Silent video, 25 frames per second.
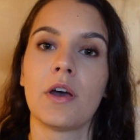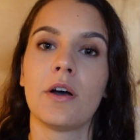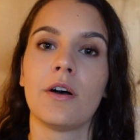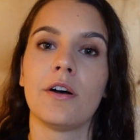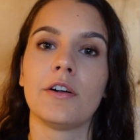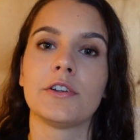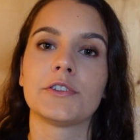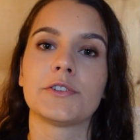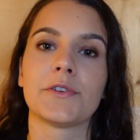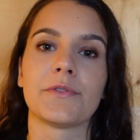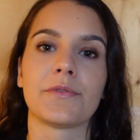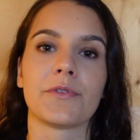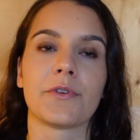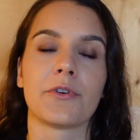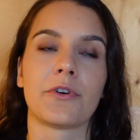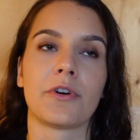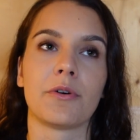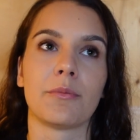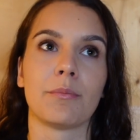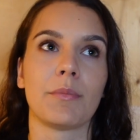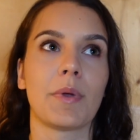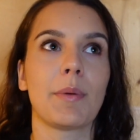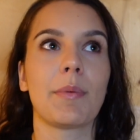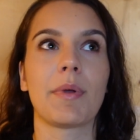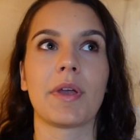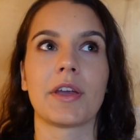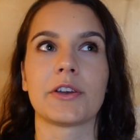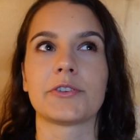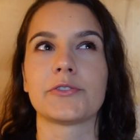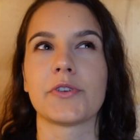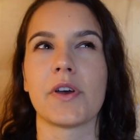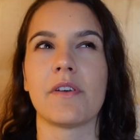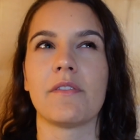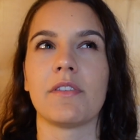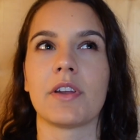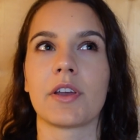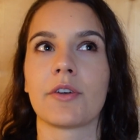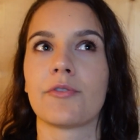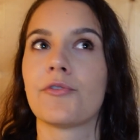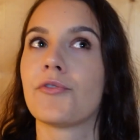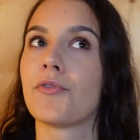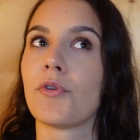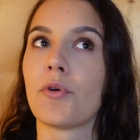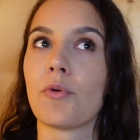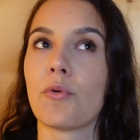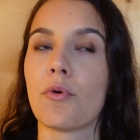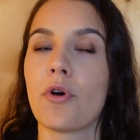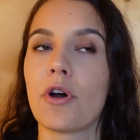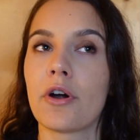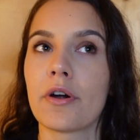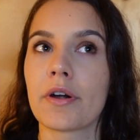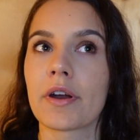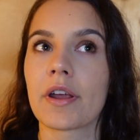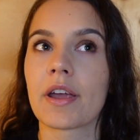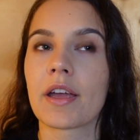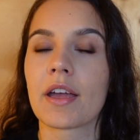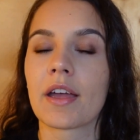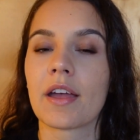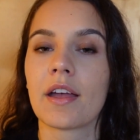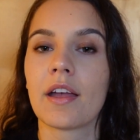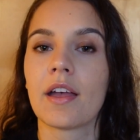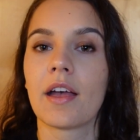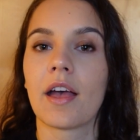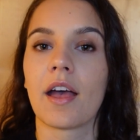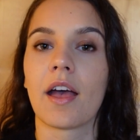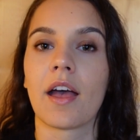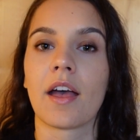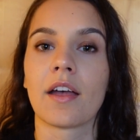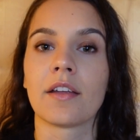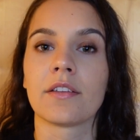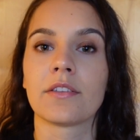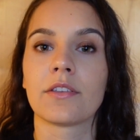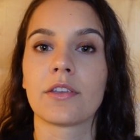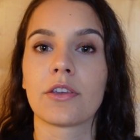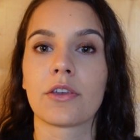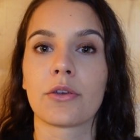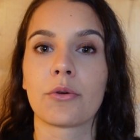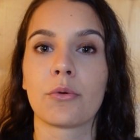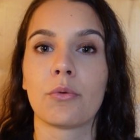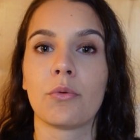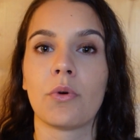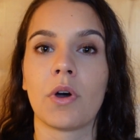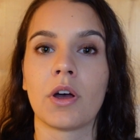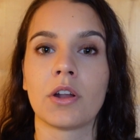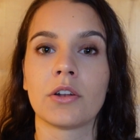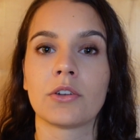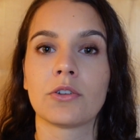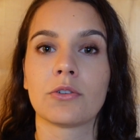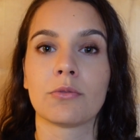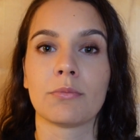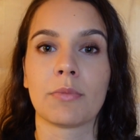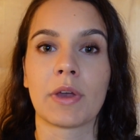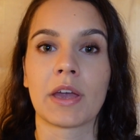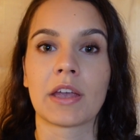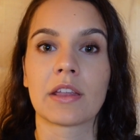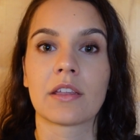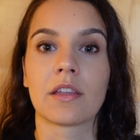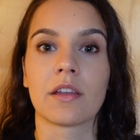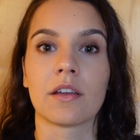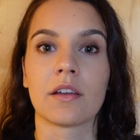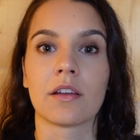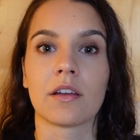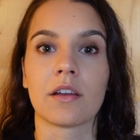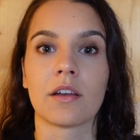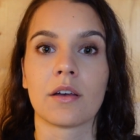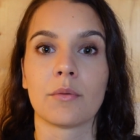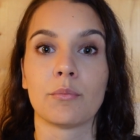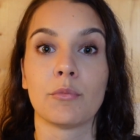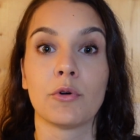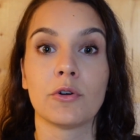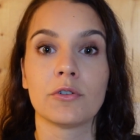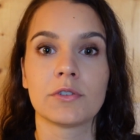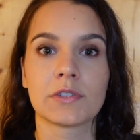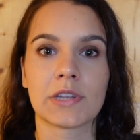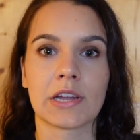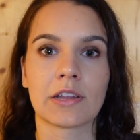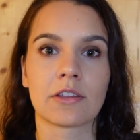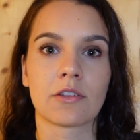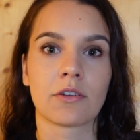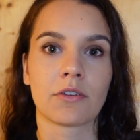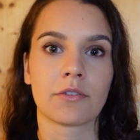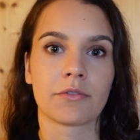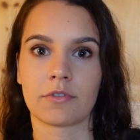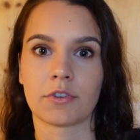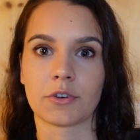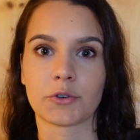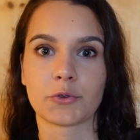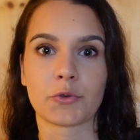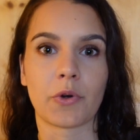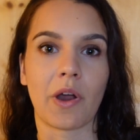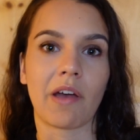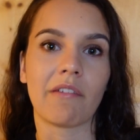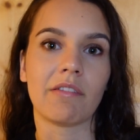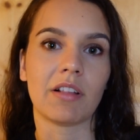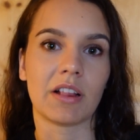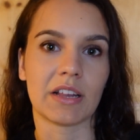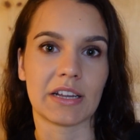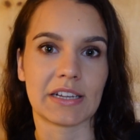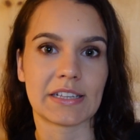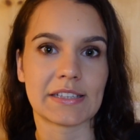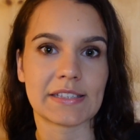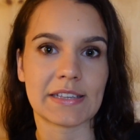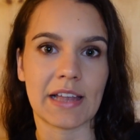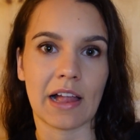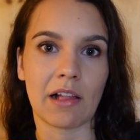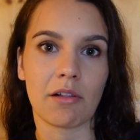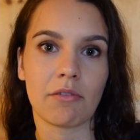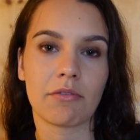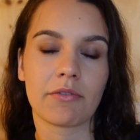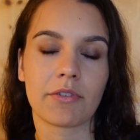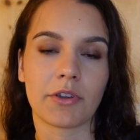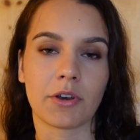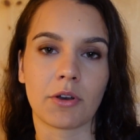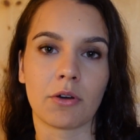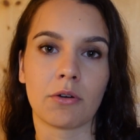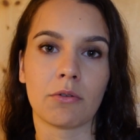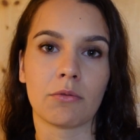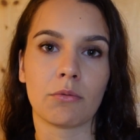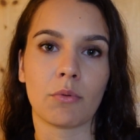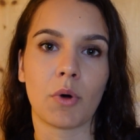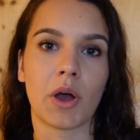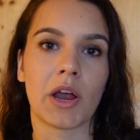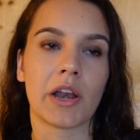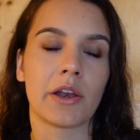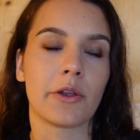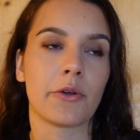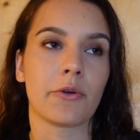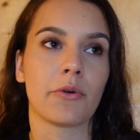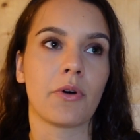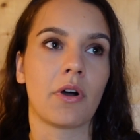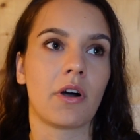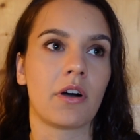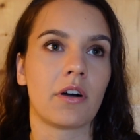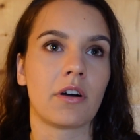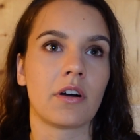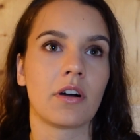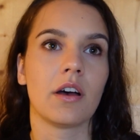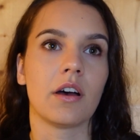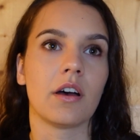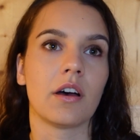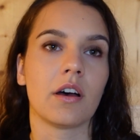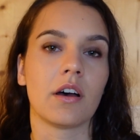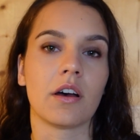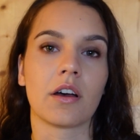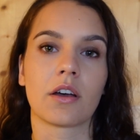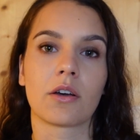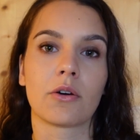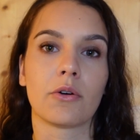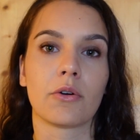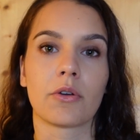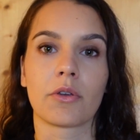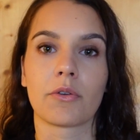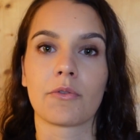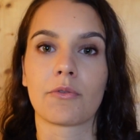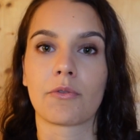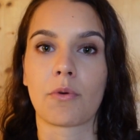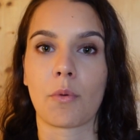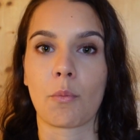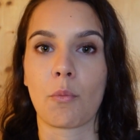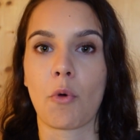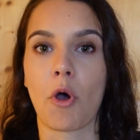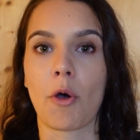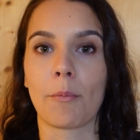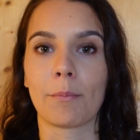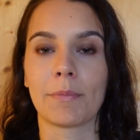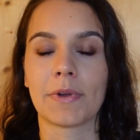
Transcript: Also, if you're maybe traveling for work, and you want to make the most out of the travel itself, you know, while you are going from one